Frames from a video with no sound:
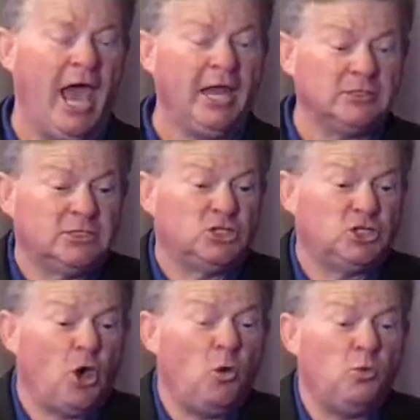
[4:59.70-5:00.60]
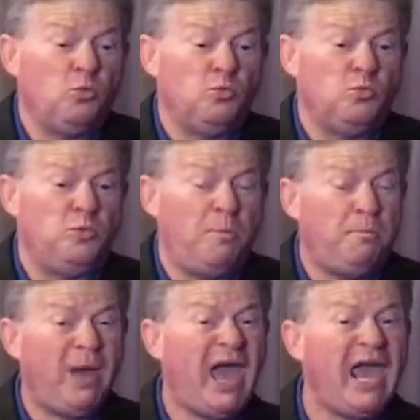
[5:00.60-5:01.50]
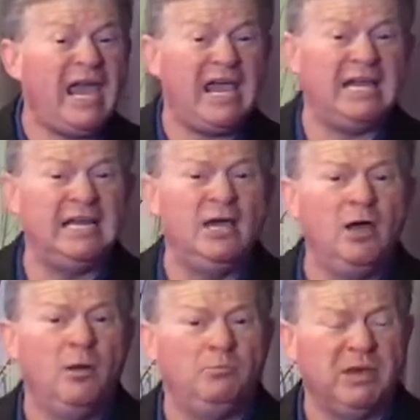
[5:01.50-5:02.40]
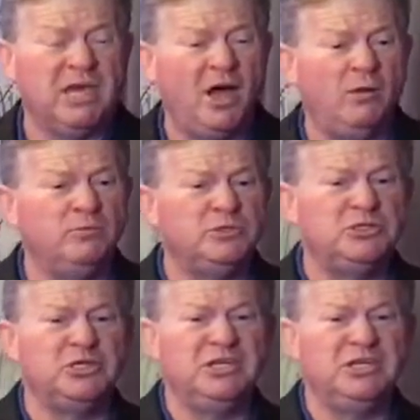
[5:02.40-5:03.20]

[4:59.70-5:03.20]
And so the pain becomes